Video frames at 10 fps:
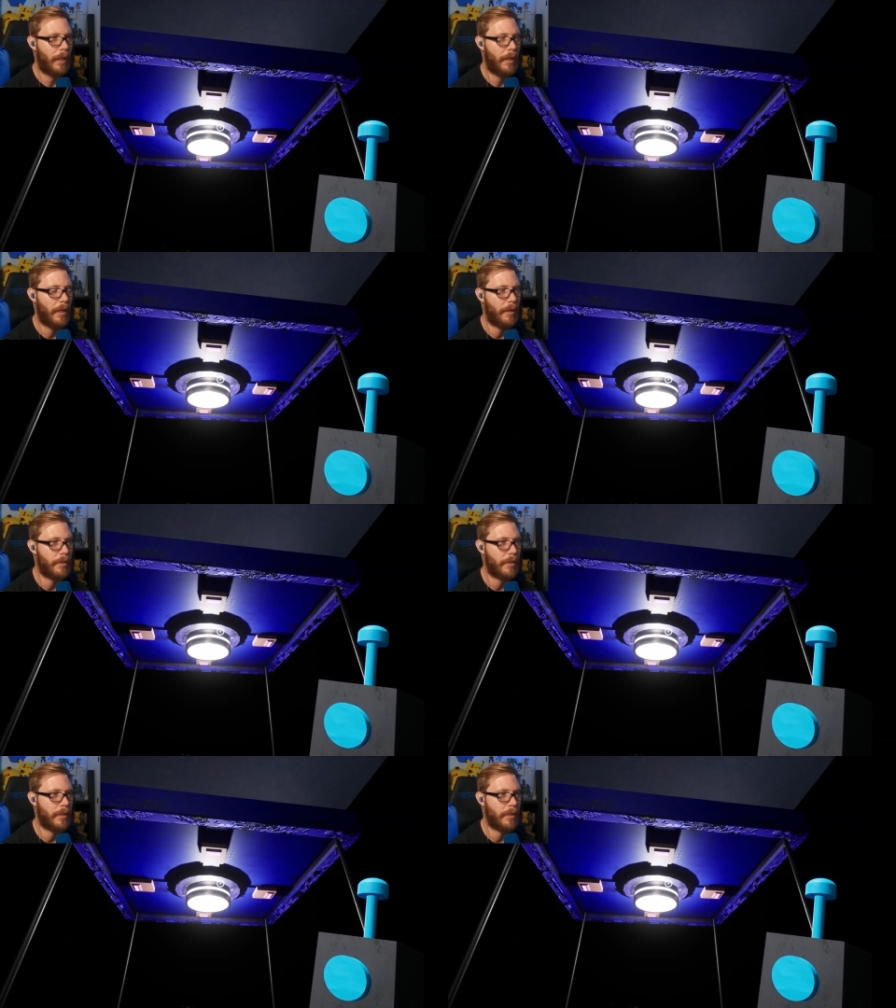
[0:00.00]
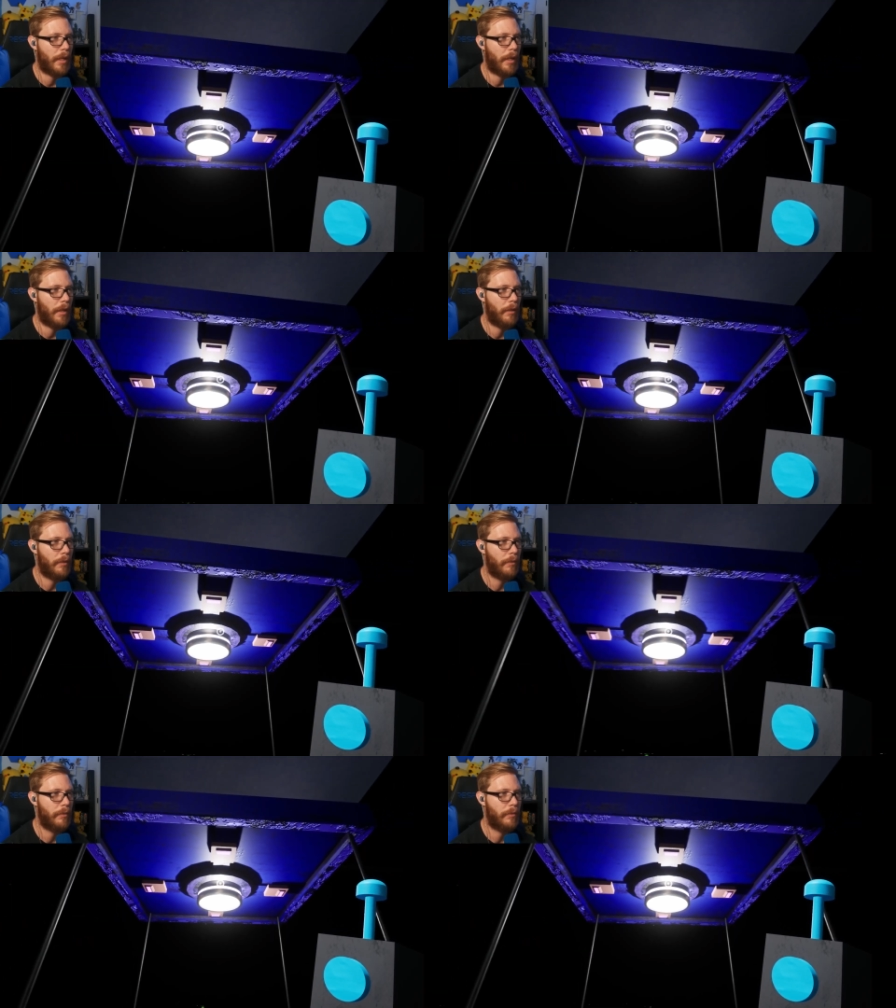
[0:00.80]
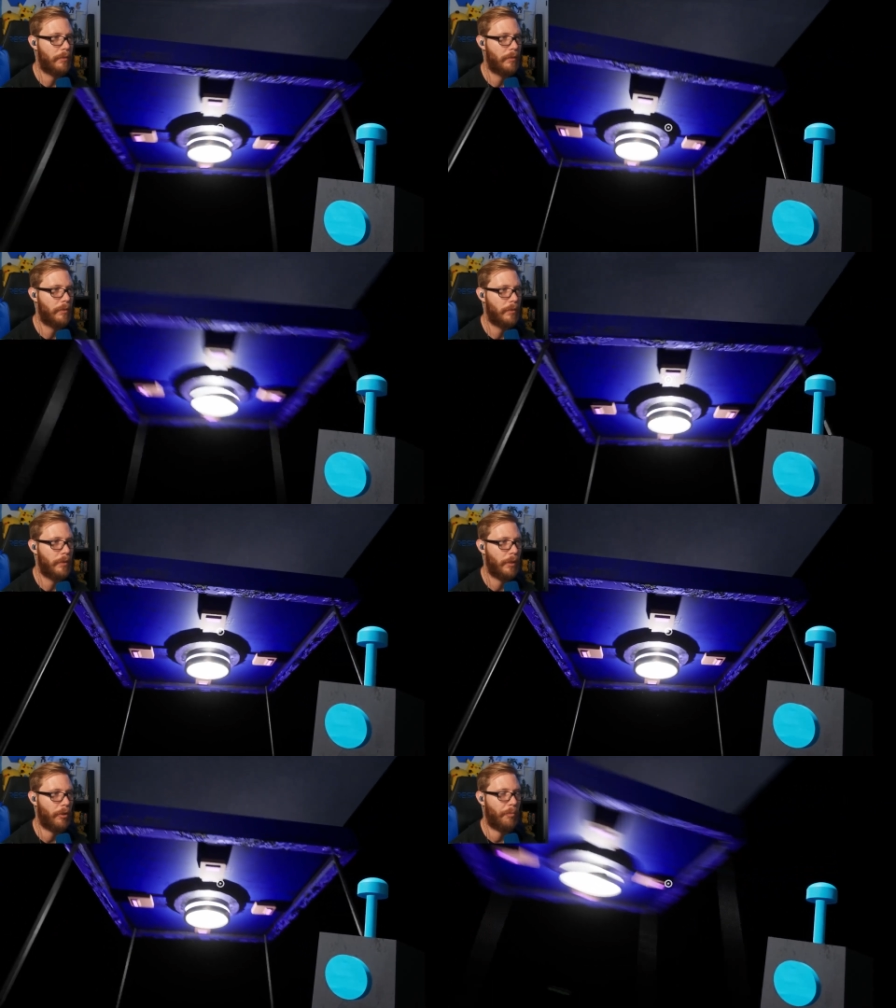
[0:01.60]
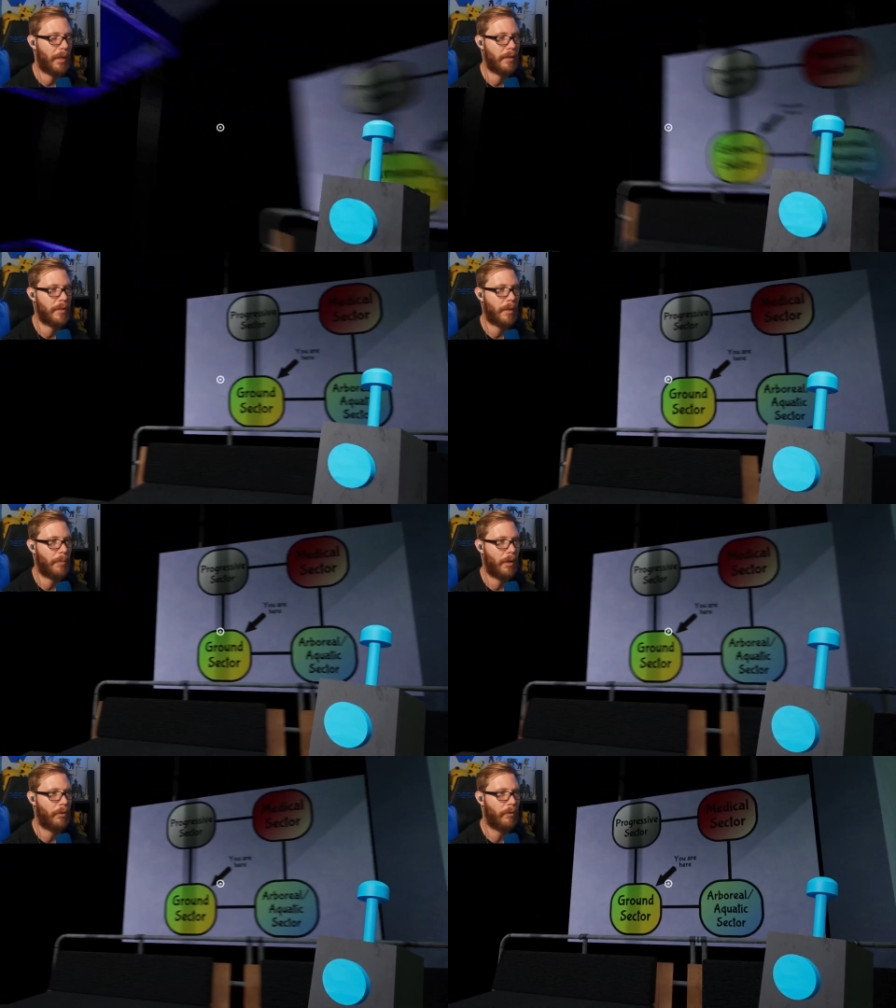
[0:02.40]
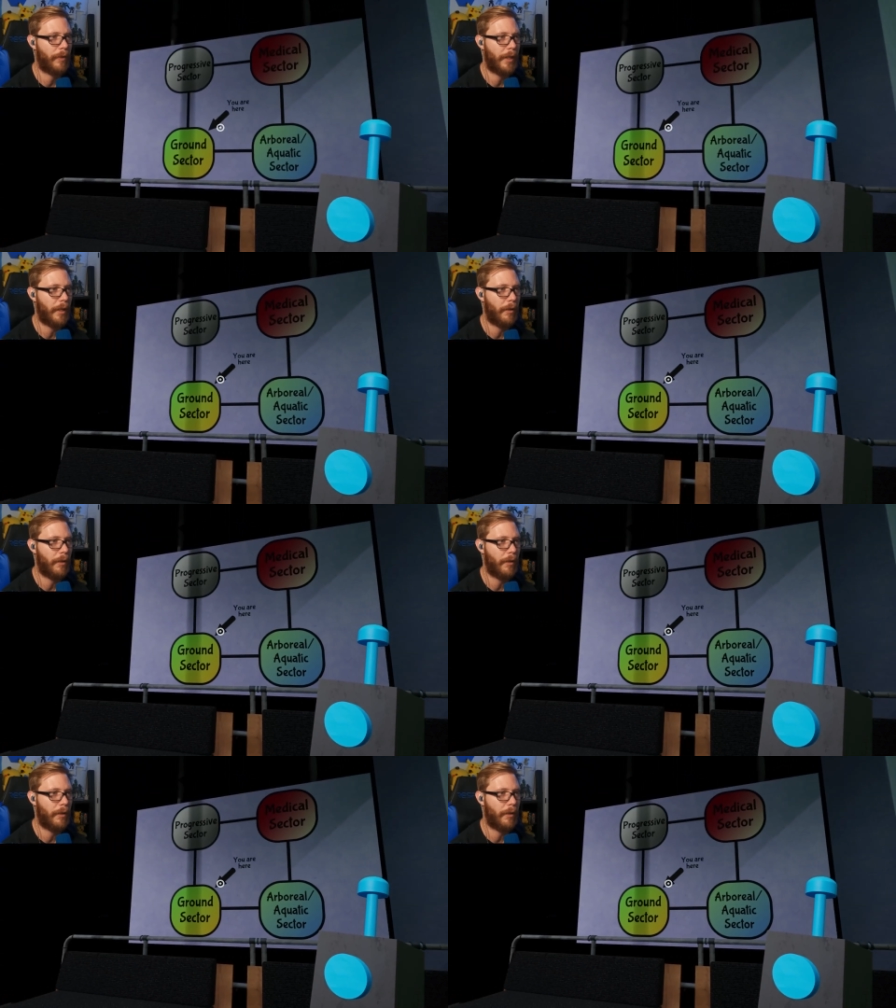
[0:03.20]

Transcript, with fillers: There's uh little buttons up on over here.